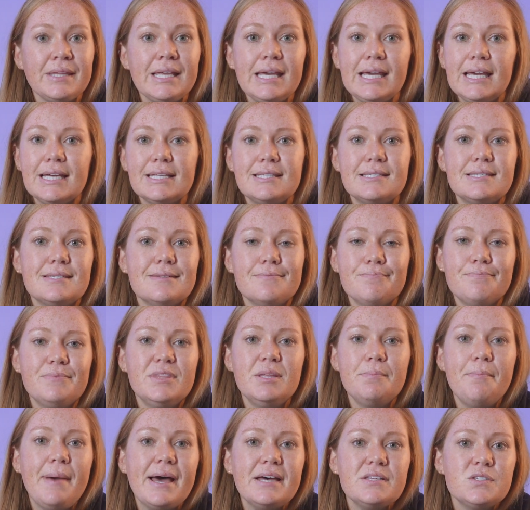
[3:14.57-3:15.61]
It's the
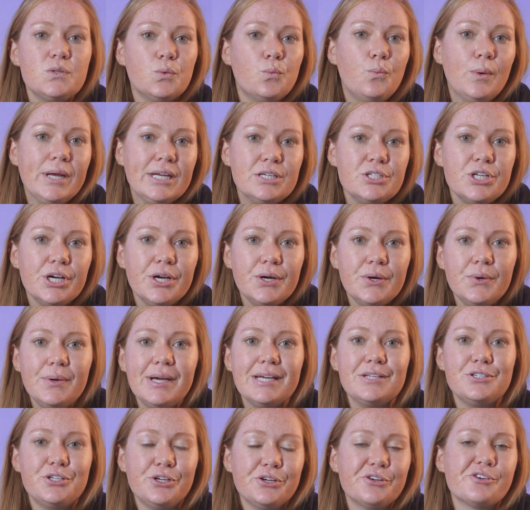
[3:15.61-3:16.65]
best window
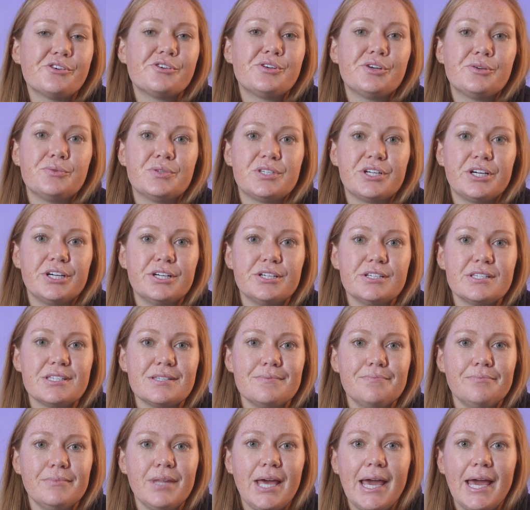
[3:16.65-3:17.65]
into your users